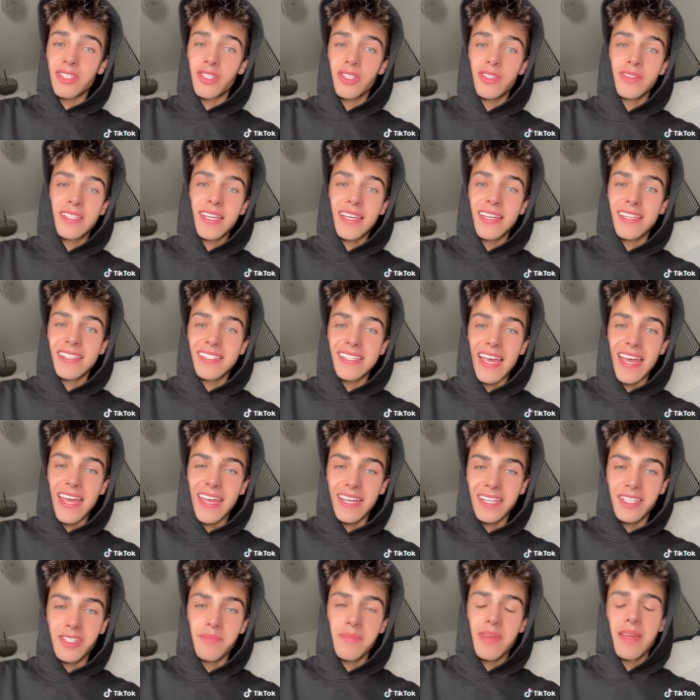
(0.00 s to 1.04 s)
due to his
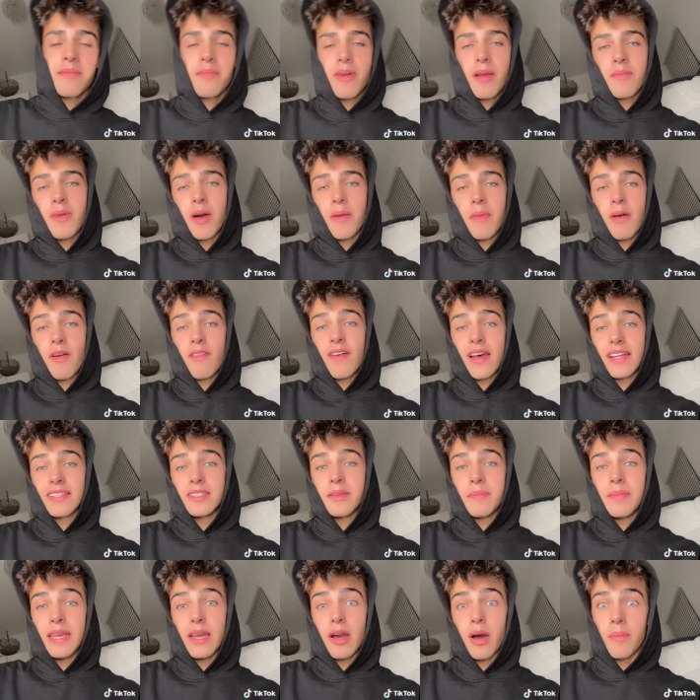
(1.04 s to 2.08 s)
age, me and my mum have had
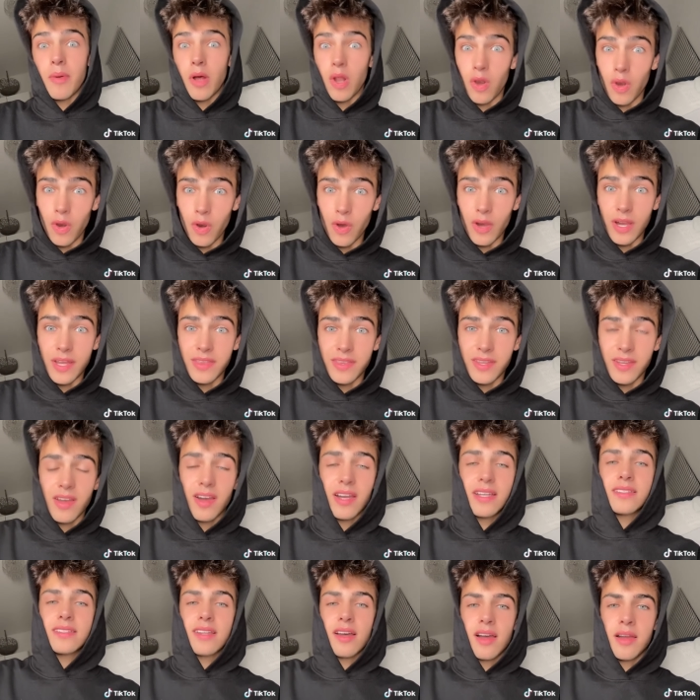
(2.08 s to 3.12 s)
to be up a lot in the
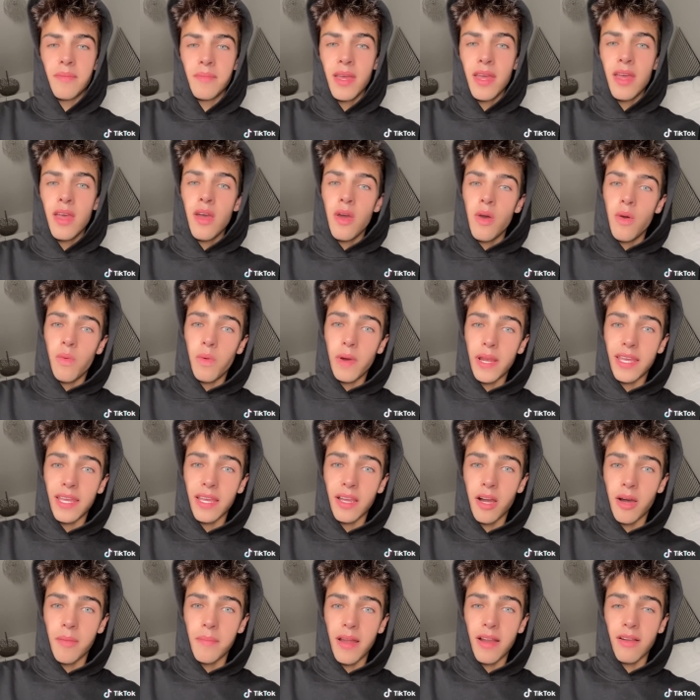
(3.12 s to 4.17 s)
night time,
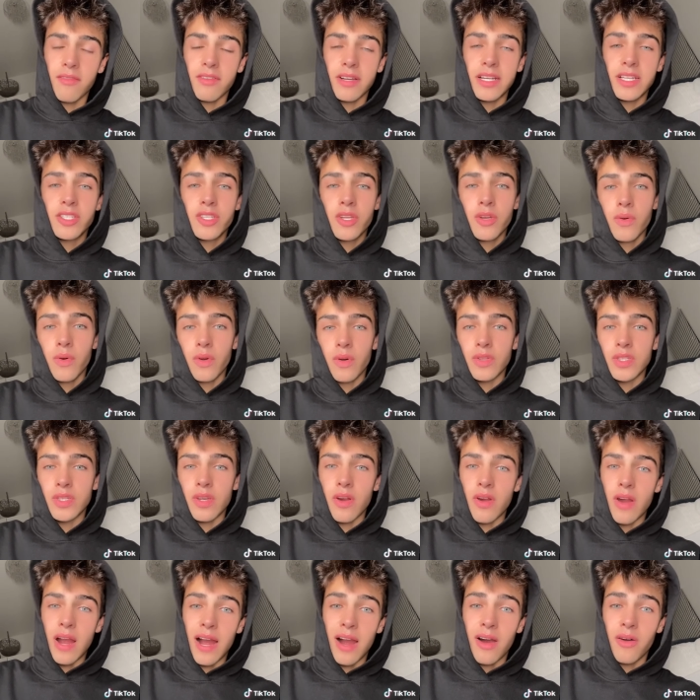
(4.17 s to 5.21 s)
waking up every 2 or
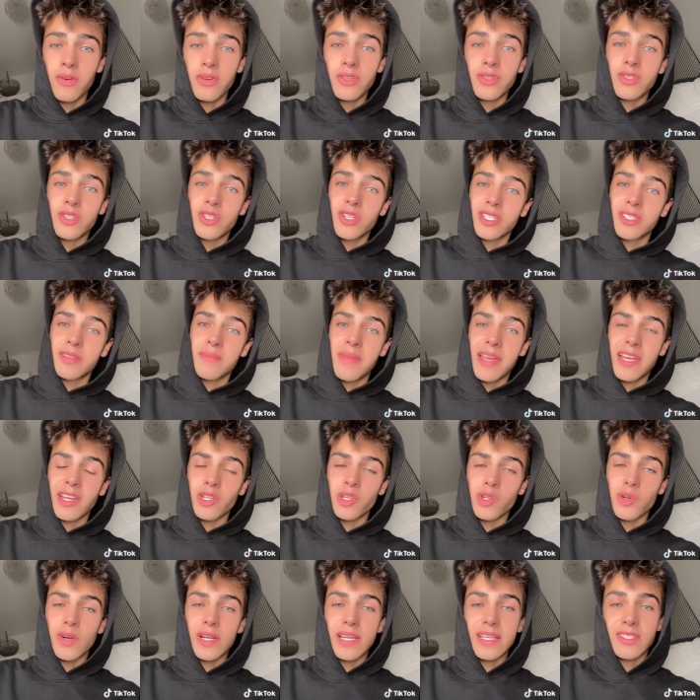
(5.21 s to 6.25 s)
so hours just to make
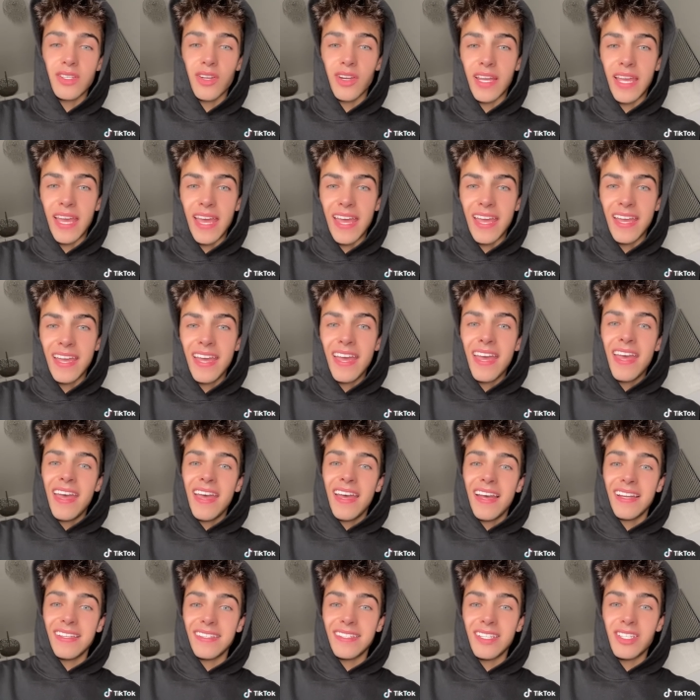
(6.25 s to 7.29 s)
sure he's okay
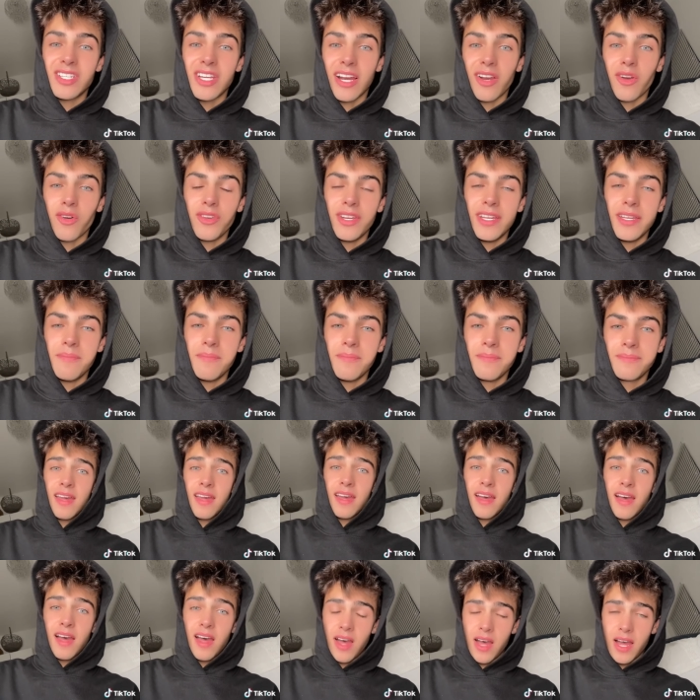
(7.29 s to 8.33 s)
and to check on him.
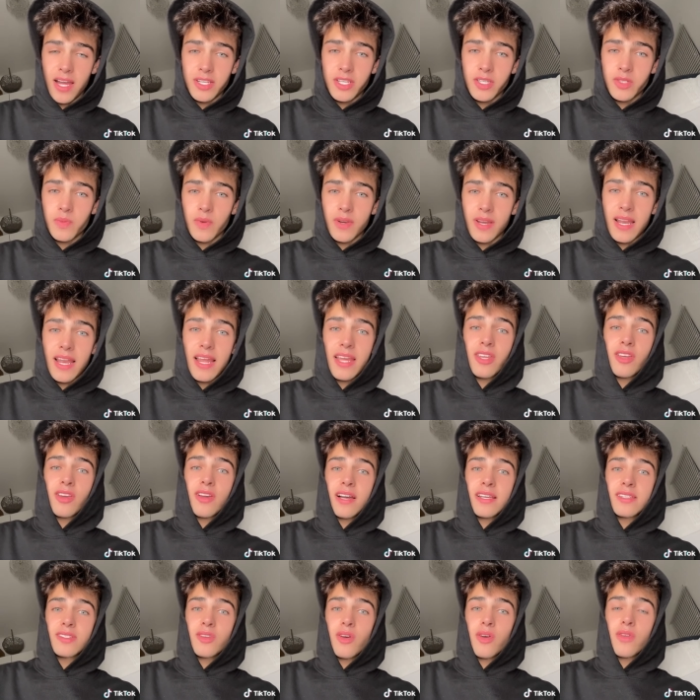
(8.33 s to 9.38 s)
I just want to let you
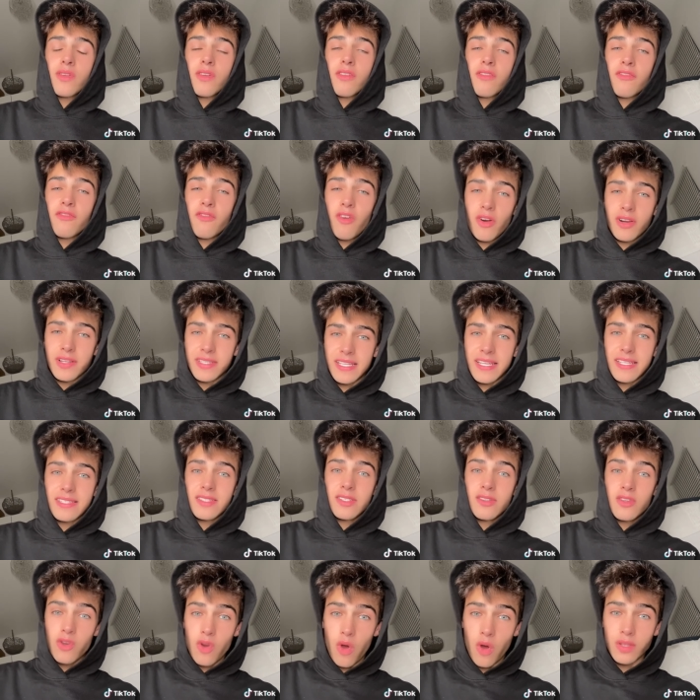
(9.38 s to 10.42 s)
guys know that a fox is
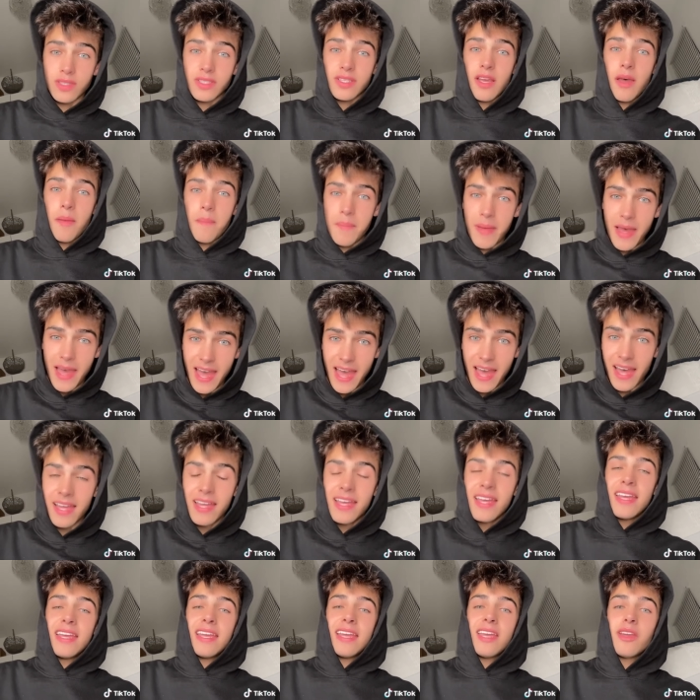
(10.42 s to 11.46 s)
not a pet.
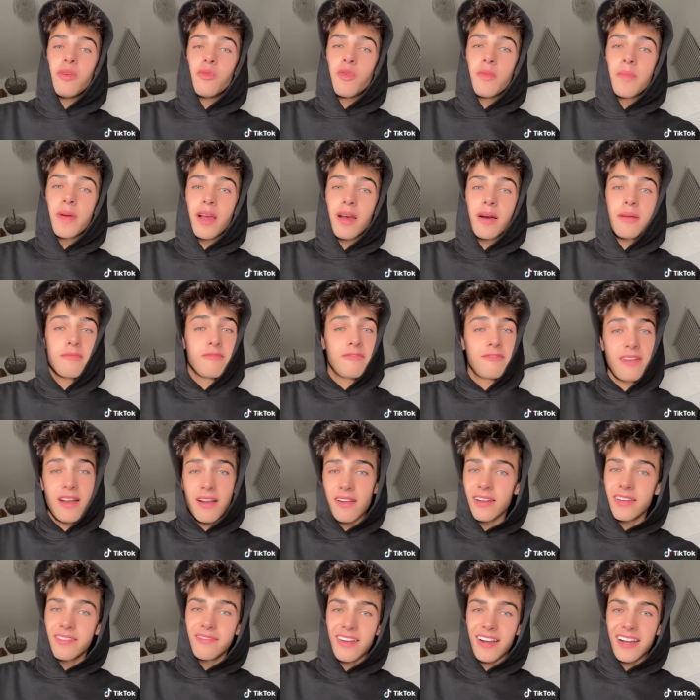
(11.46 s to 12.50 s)
He will become
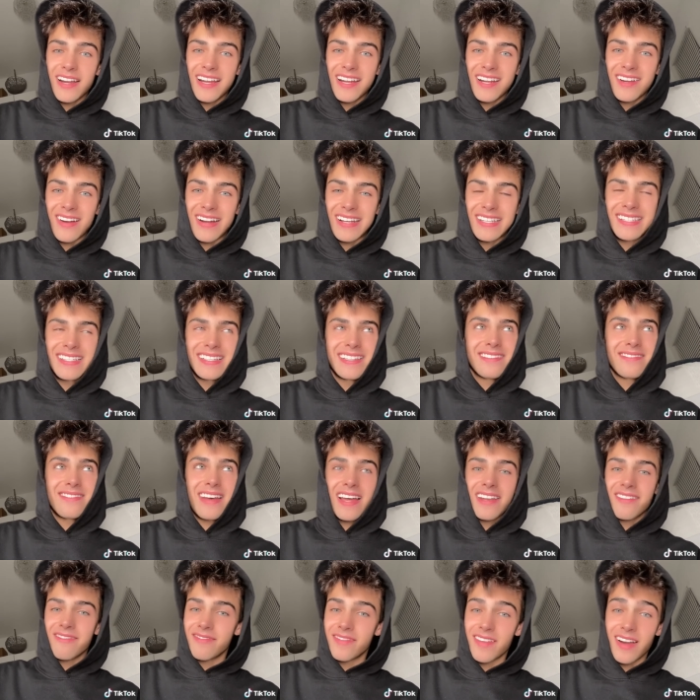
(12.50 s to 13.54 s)
very, very aggressive
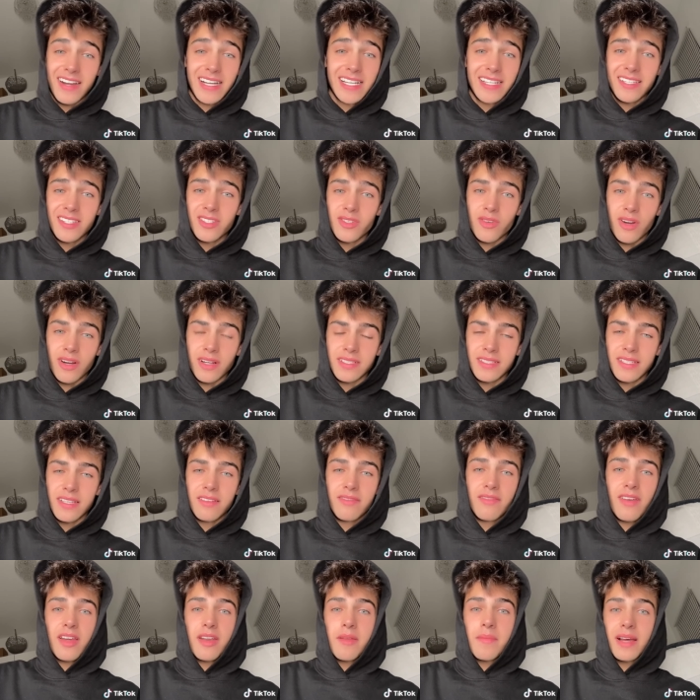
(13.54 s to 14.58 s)
and very
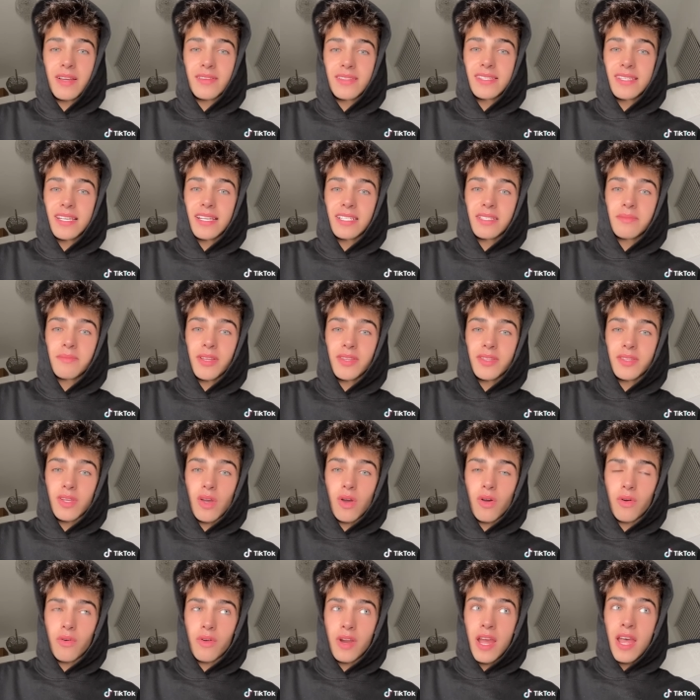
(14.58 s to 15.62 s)
destructive at about 6 months
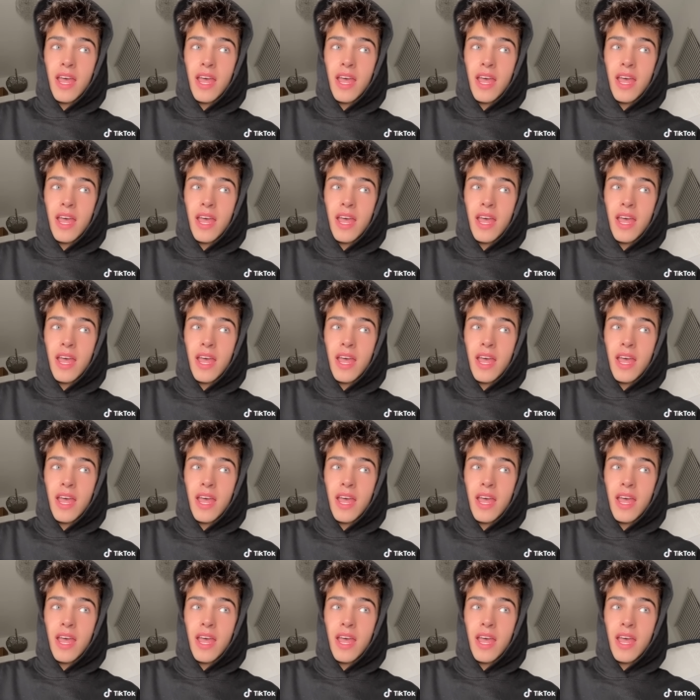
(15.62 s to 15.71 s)
old,